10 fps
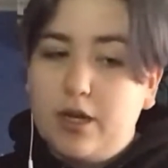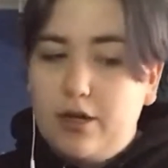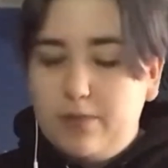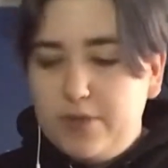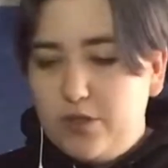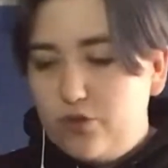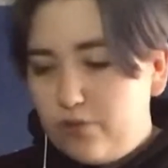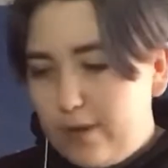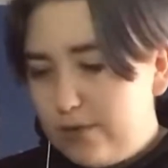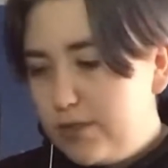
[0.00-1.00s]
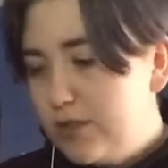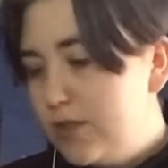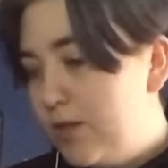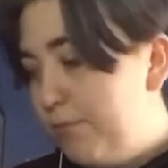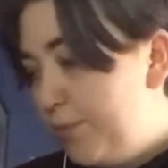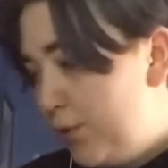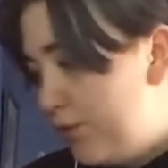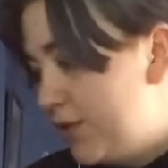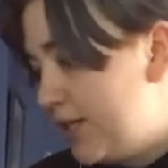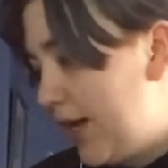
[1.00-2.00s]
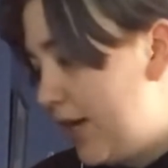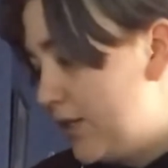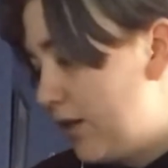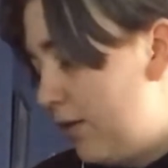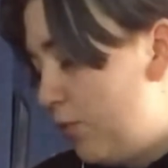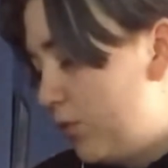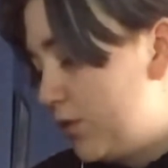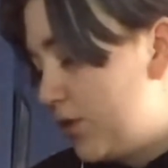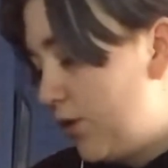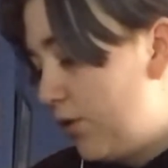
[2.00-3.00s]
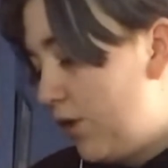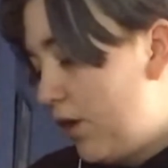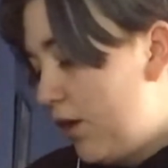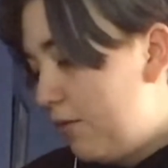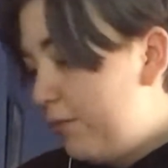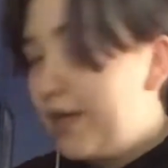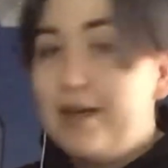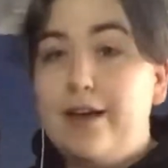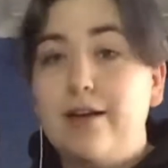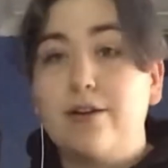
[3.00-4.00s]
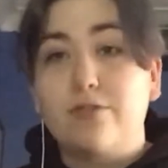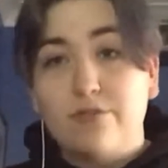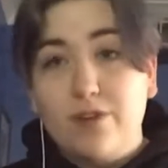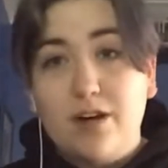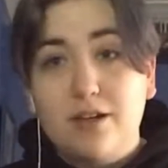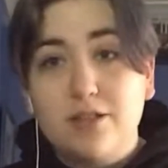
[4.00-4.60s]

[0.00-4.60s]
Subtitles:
the trousers and the boots, and I'm also making a cravat.